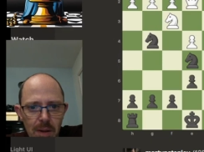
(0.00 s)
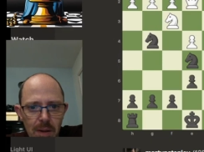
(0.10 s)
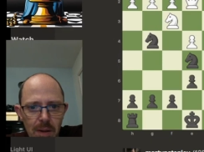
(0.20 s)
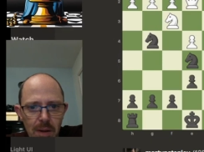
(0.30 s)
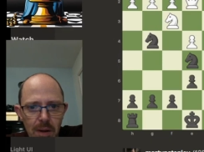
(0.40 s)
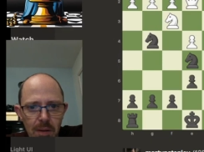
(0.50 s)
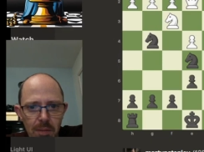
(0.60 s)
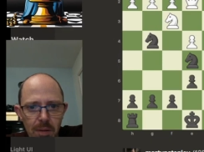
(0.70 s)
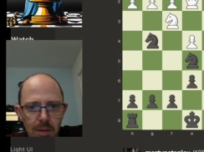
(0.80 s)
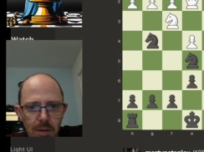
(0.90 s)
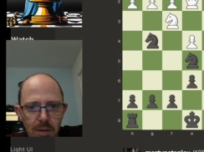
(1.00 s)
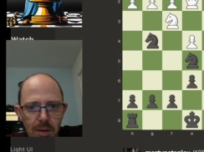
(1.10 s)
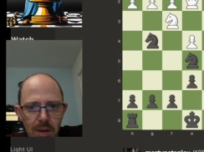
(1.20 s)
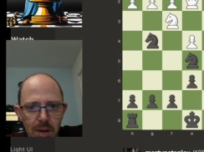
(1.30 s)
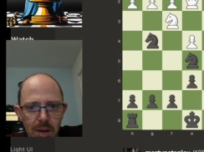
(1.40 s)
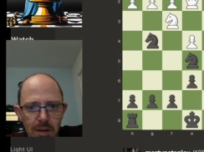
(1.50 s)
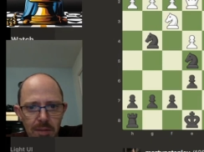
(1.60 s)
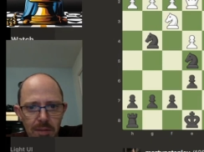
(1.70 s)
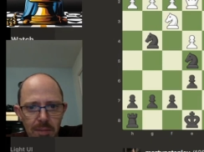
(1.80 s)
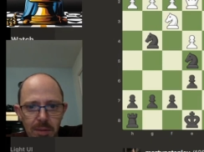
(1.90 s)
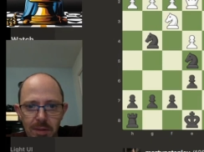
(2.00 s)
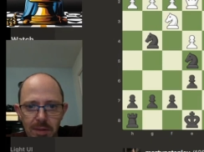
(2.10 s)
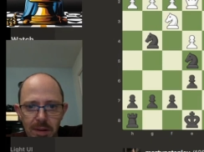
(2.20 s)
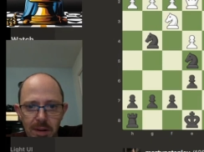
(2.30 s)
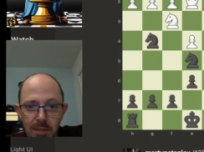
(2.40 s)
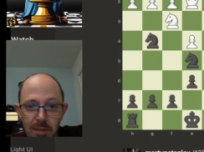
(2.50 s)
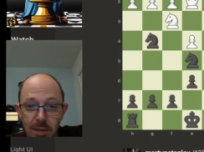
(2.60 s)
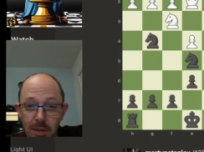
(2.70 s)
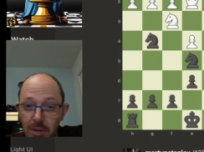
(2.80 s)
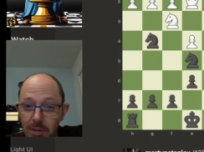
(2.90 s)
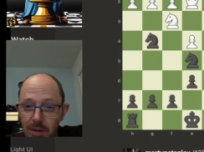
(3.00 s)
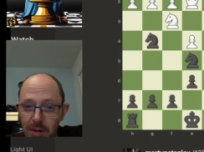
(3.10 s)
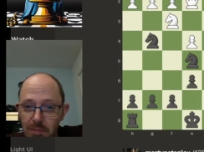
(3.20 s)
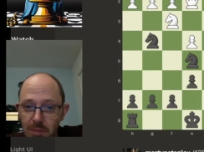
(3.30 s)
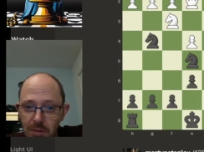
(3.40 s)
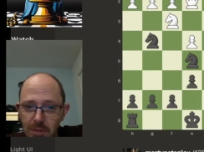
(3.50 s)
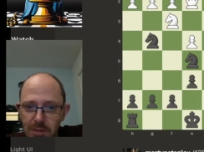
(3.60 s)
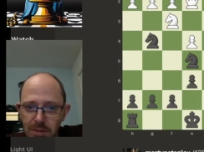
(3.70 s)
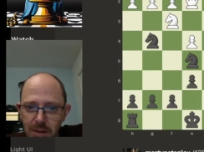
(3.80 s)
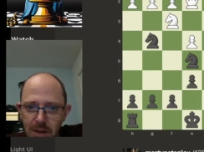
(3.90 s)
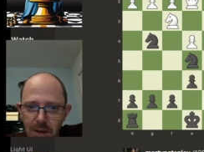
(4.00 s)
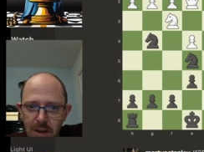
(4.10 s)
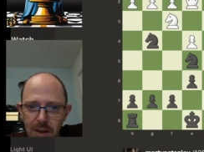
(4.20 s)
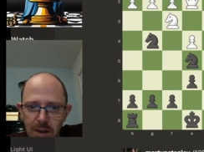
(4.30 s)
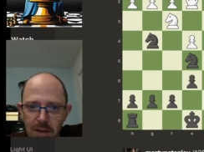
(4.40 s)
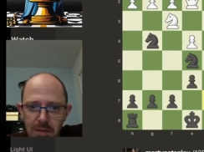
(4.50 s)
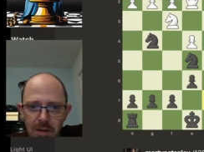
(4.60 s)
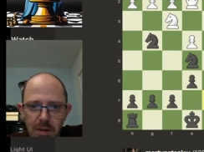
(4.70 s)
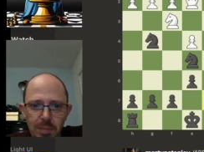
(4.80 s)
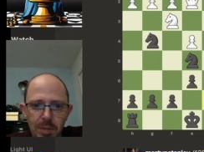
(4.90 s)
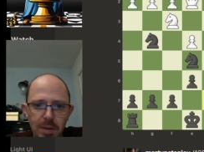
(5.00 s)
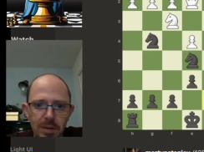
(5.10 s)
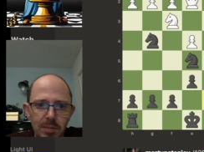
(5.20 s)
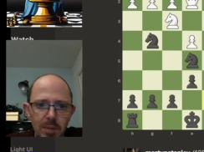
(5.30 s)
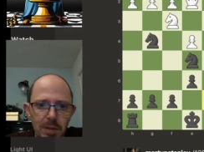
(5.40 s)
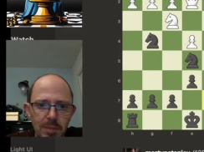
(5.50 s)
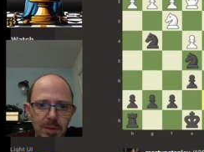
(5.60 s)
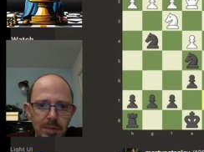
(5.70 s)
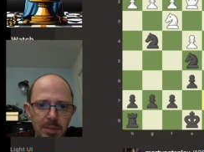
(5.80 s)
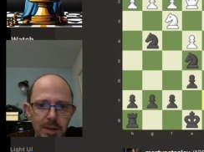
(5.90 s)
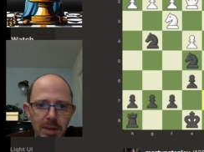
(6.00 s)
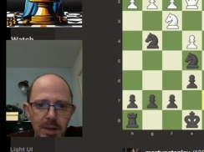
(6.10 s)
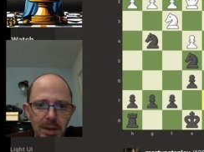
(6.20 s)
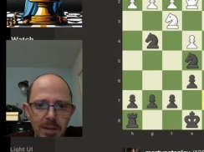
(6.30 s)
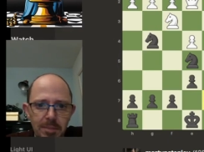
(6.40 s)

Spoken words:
Now I can't castle because I said I wasn't going to use any rooks. I'm going to play this white bishop to here.